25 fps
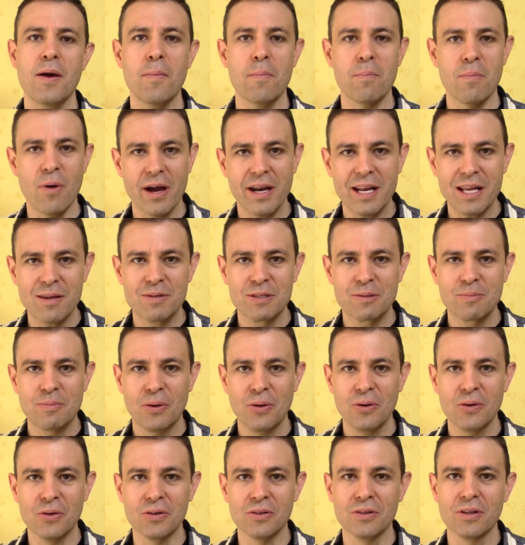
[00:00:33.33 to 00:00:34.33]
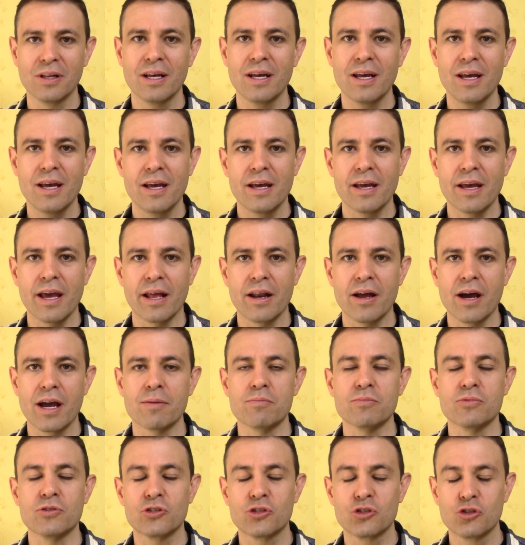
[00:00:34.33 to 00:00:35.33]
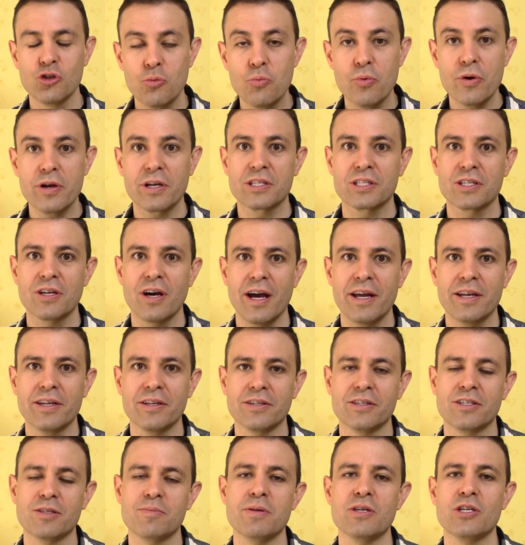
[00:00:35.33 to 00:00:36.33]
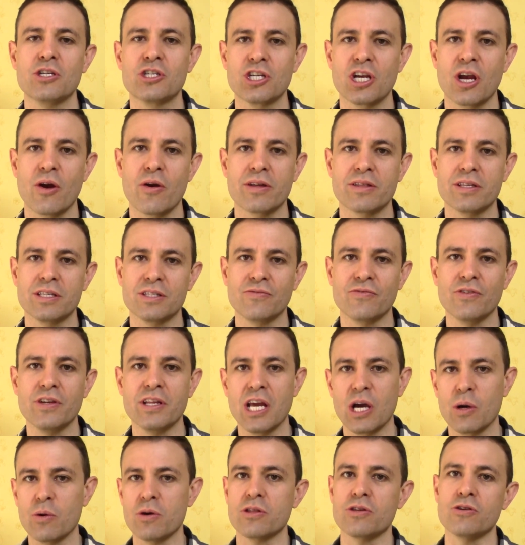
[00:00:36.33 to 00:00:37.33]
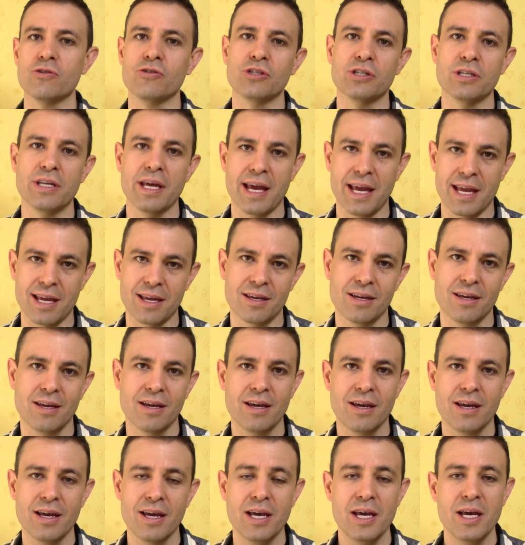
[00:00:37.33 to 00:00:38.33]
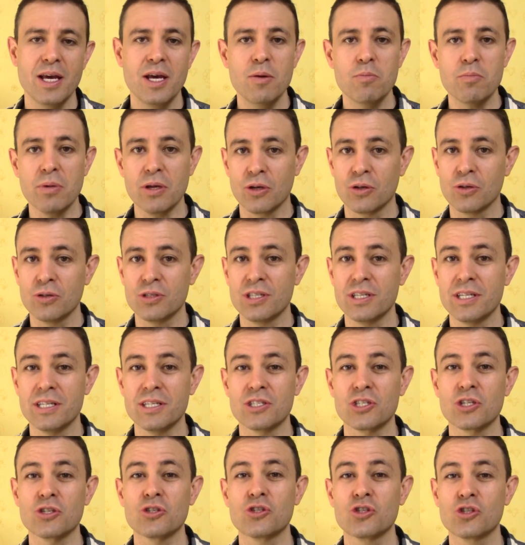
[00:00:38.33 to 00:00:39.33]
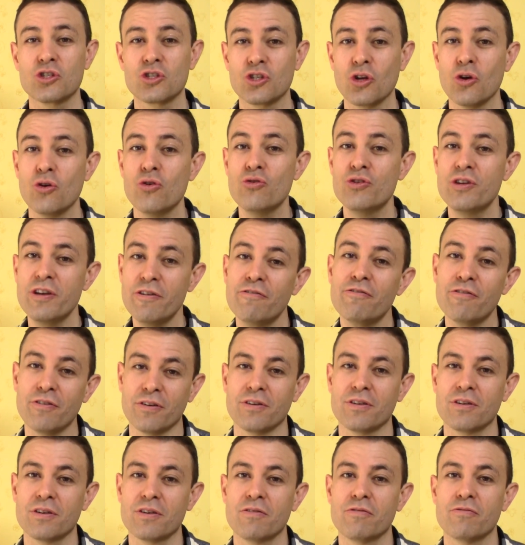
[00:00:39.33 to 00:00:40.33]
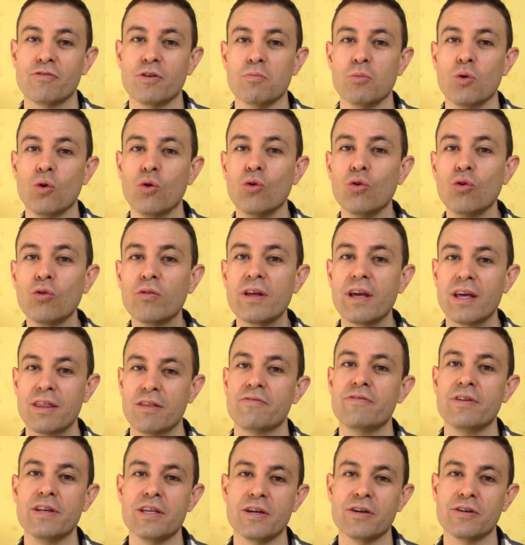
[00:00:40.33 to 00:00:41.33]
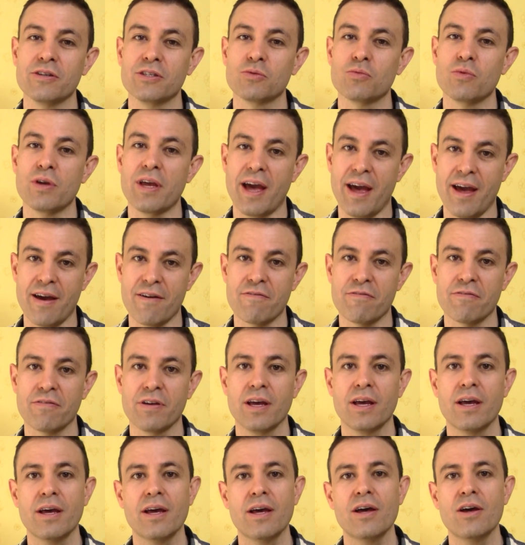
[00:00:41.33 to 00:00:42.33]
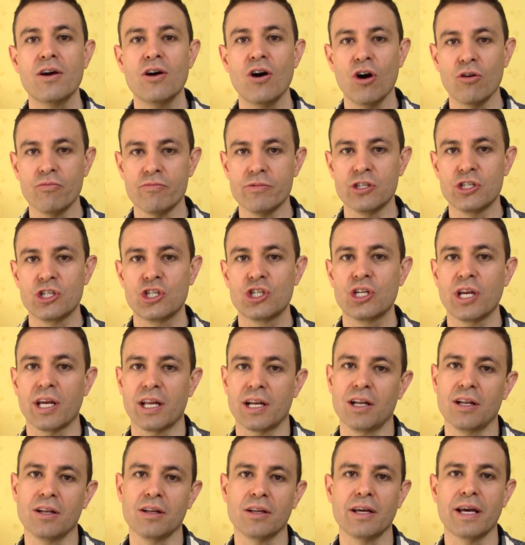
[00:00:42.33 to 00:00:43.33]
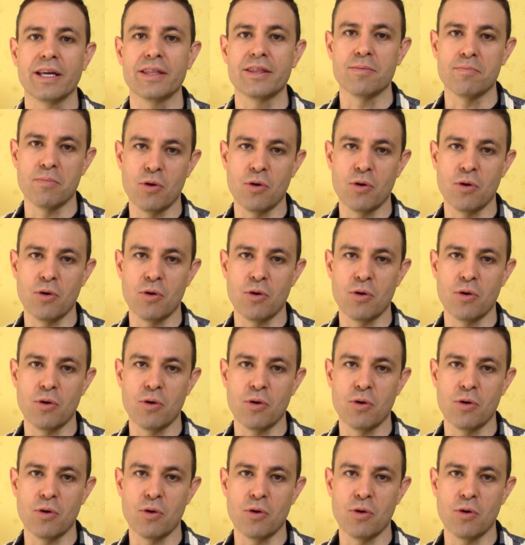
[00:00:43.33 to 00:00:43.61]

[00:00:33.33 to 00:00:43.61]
My name is Paul, and I'm super excited to be sharing this video with you today because it is so different from all the other videos we have on this channel at the